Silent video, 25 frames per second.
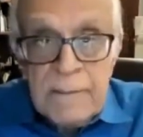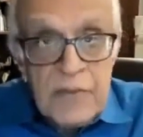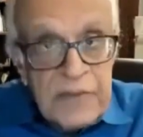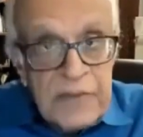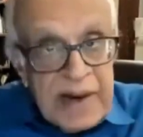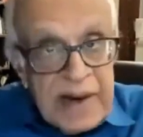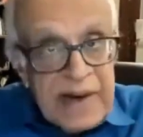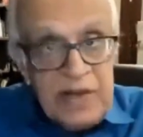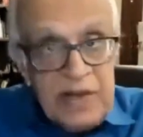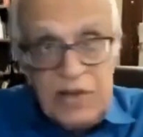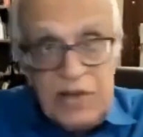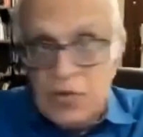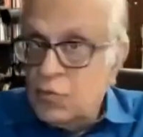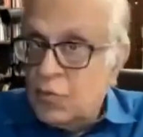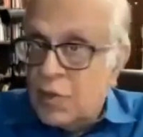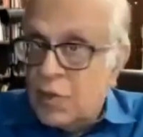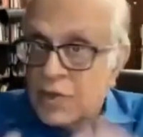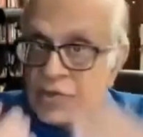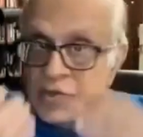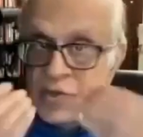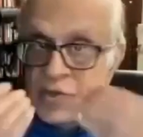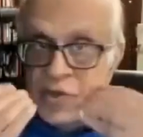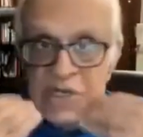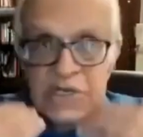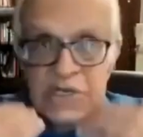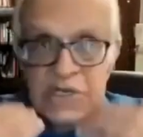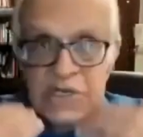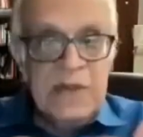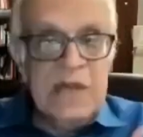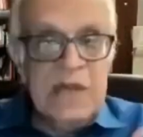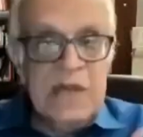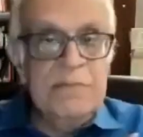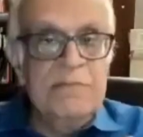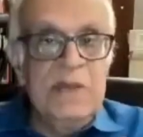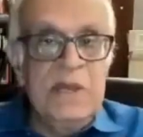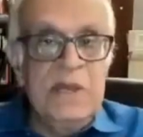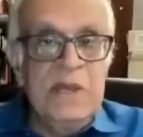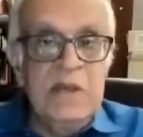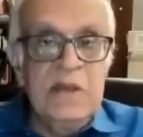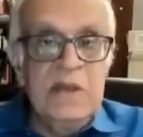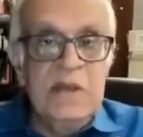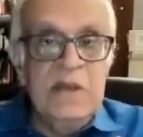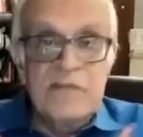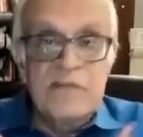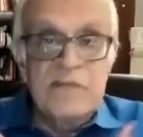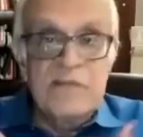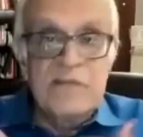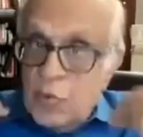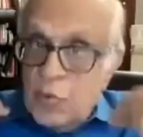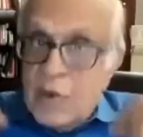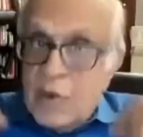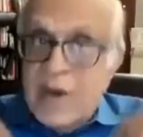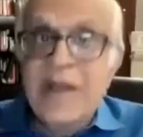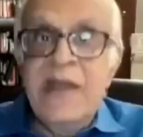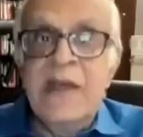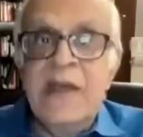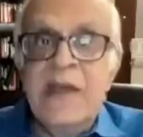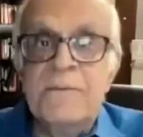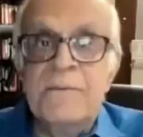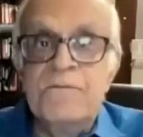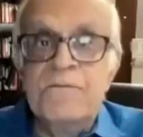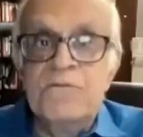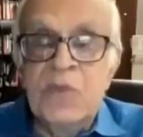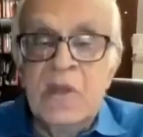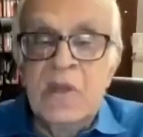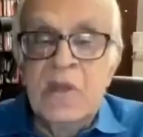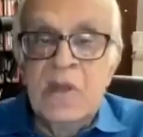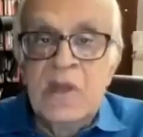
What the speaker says: provided you also respect me for who I am.